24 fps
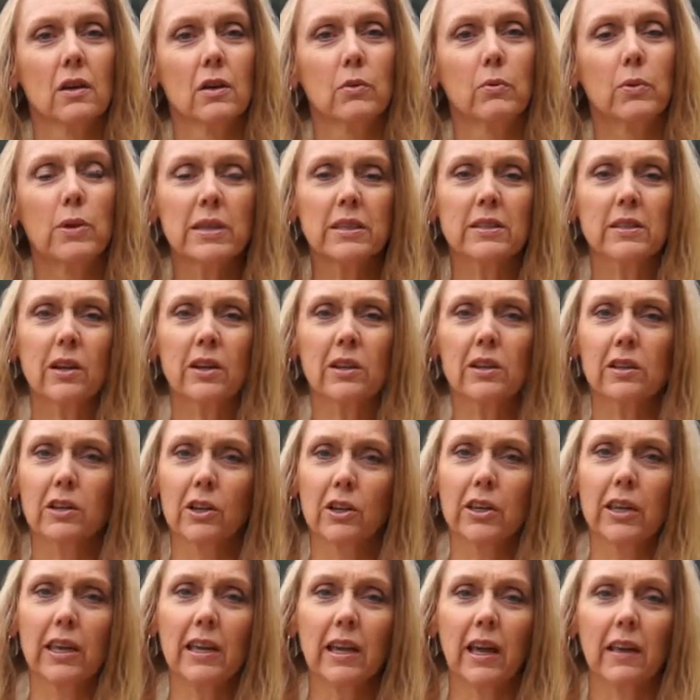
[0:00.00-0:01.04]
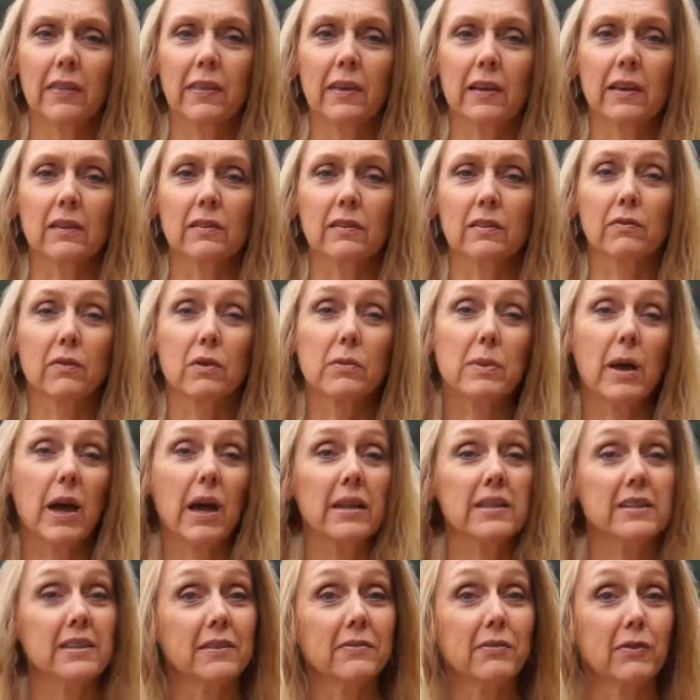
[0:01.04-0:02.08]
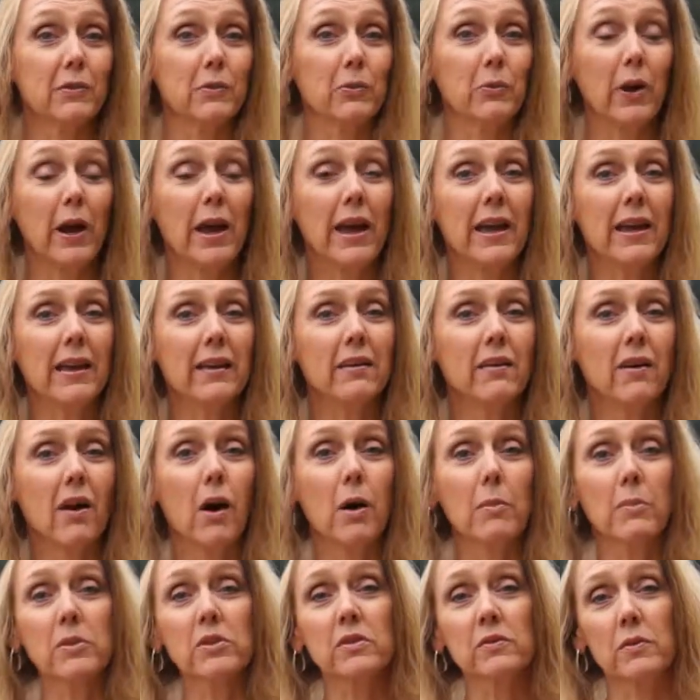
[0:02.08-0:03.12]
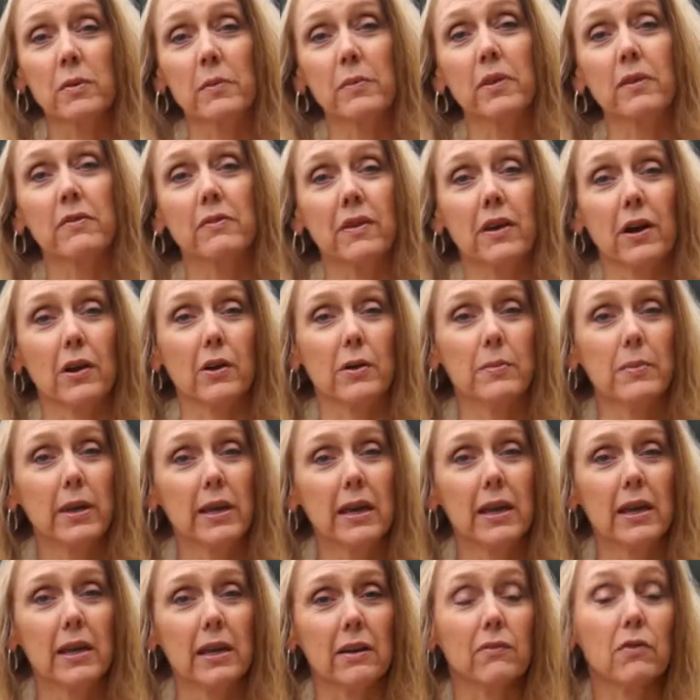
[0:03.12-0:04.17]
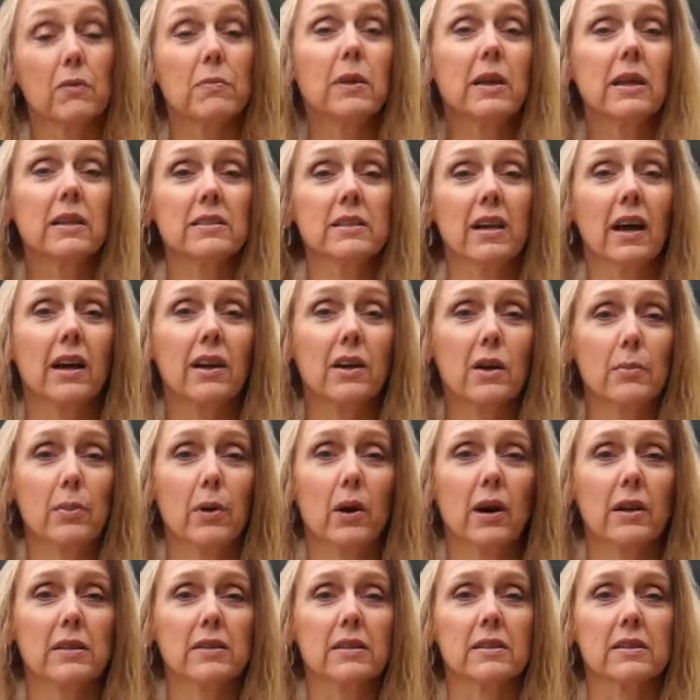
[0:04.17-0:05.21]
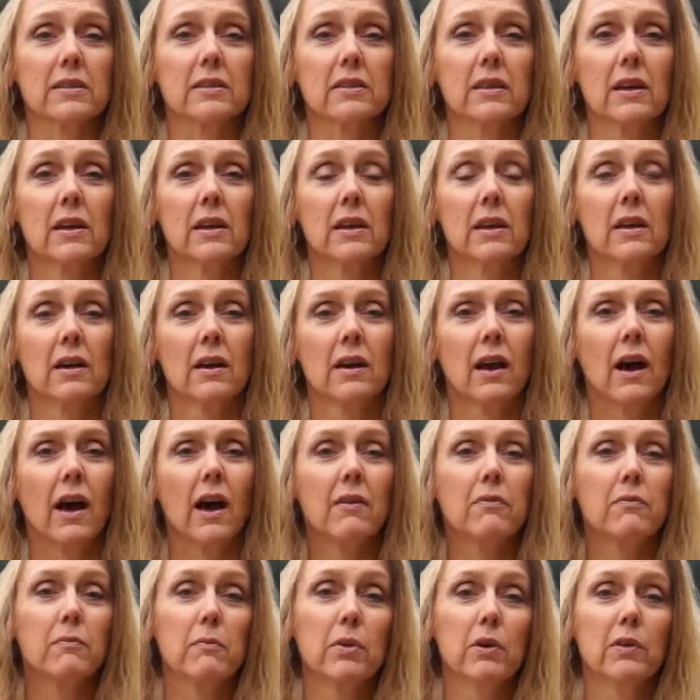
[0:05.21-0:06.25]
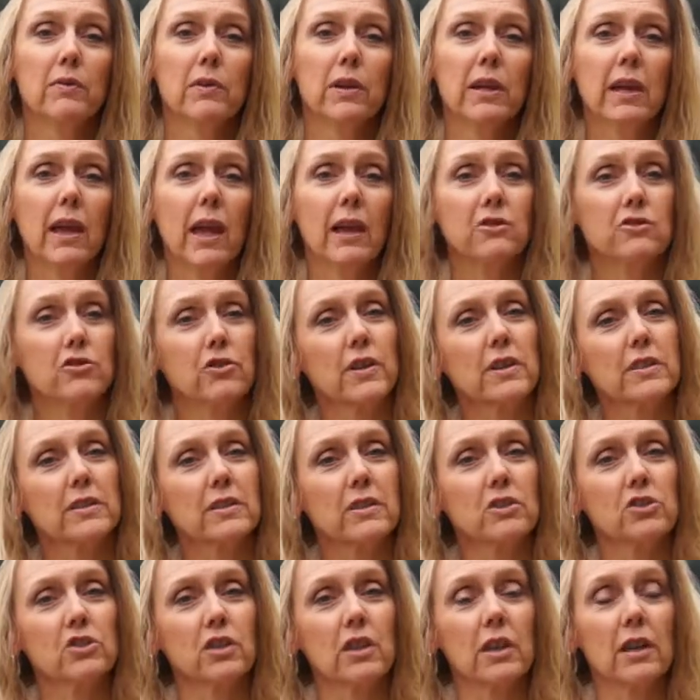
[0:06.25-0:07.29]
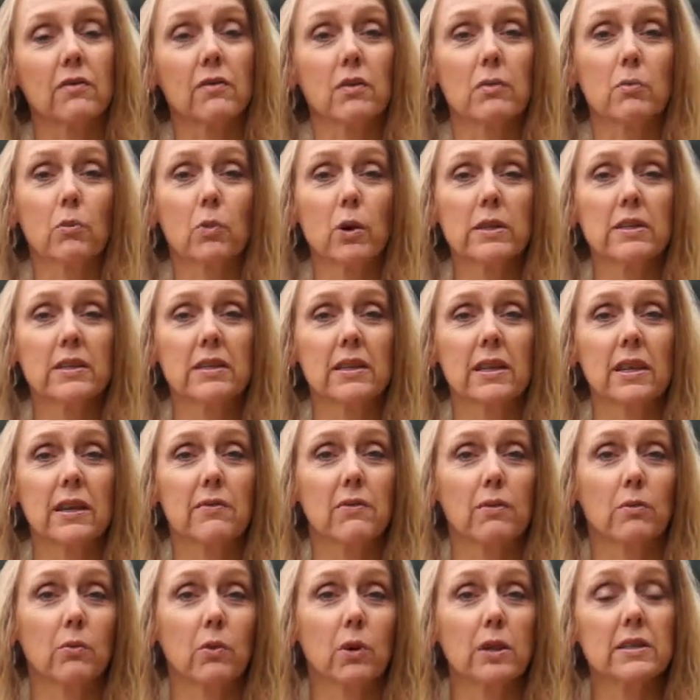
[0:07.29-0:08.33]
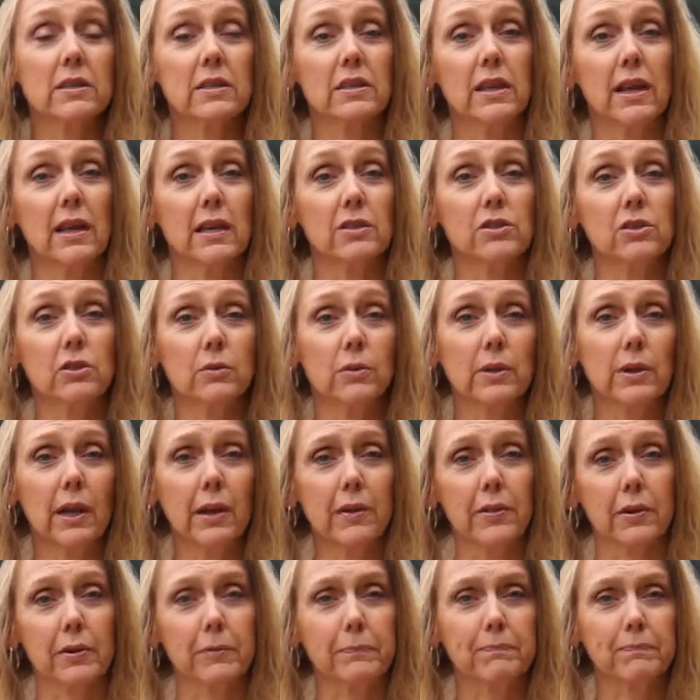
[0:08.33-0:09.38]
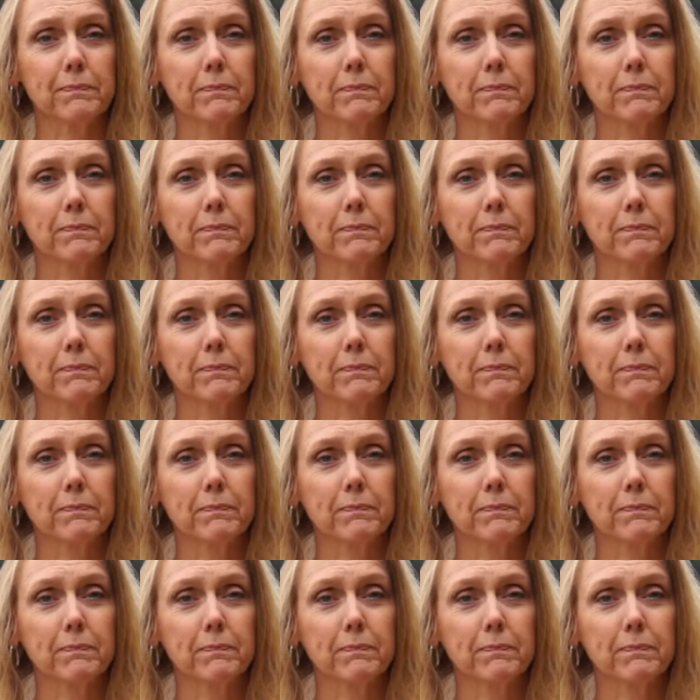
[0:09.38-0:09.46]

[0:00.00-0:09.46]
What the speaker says: we started looking at things from a different way, almost from the very beginning, from the entire process of moving and transitioning from one city, from one state to another.